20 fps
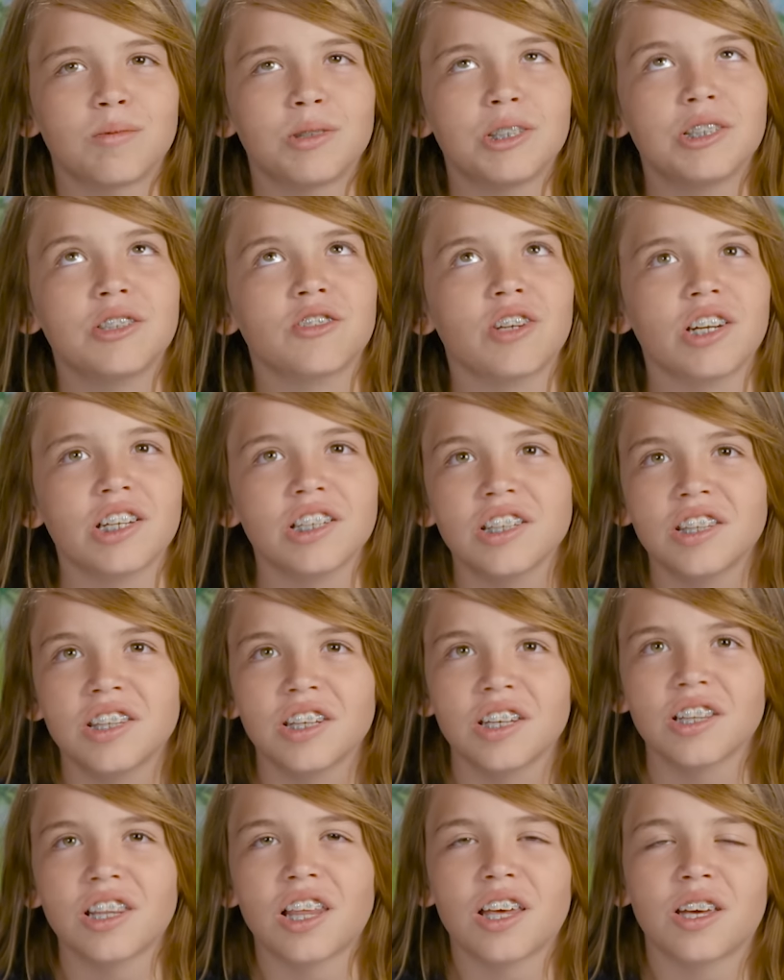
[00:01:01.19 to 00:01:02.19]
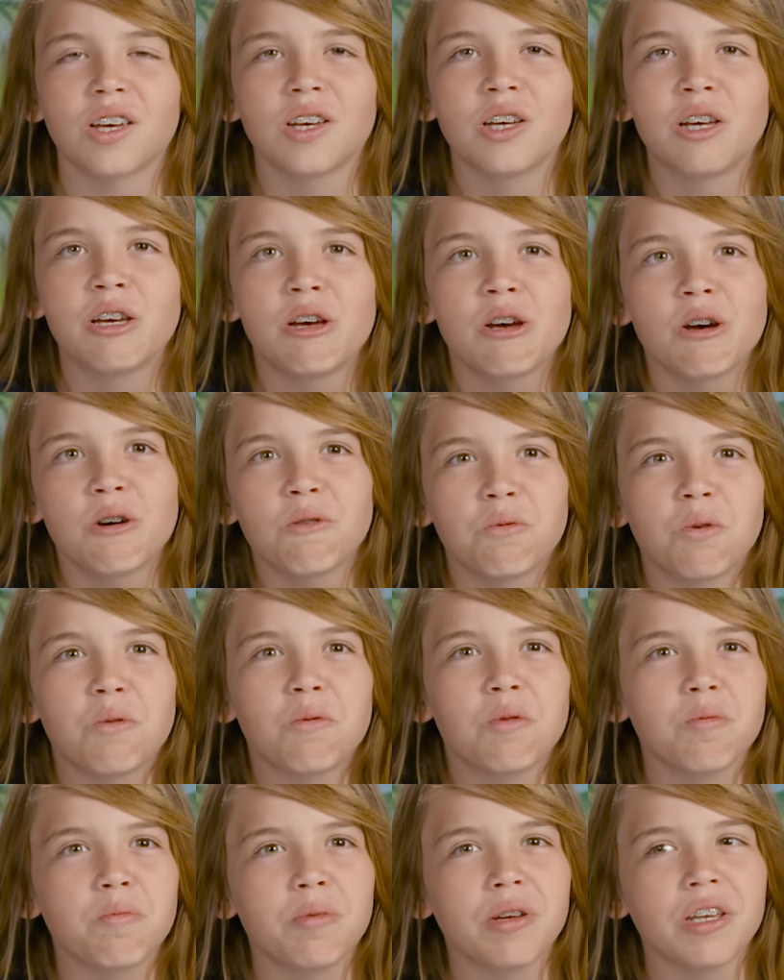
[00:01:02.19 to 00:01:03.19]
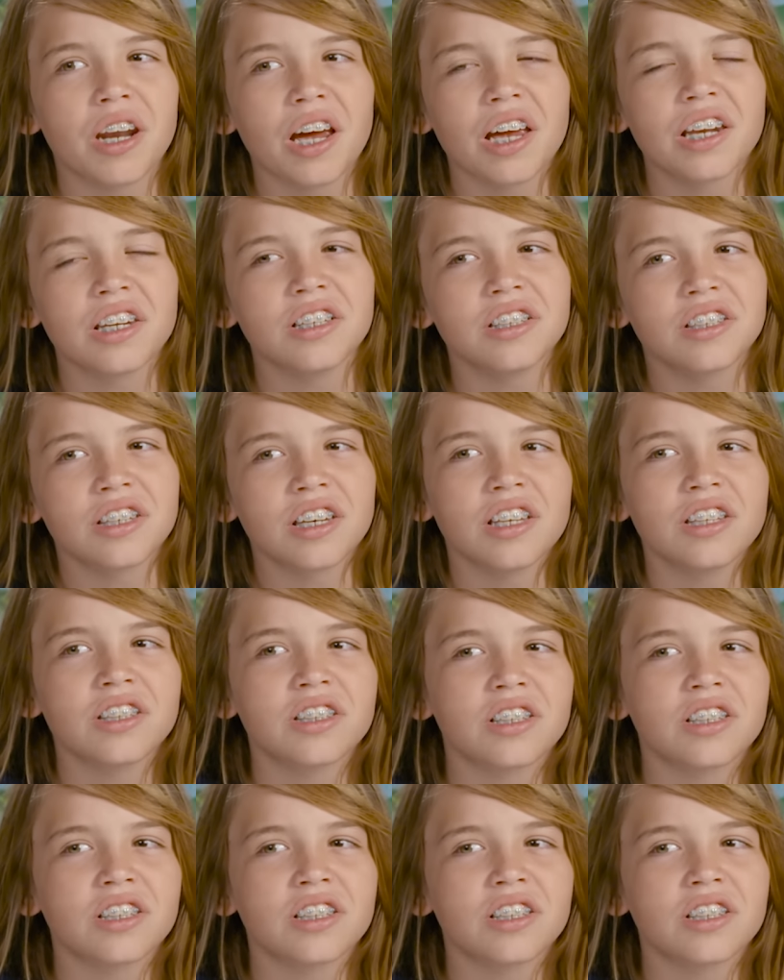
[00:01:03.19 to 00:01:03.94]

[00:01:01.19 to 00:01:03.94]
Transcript: I'm just trying to think, like, what would be nineties kid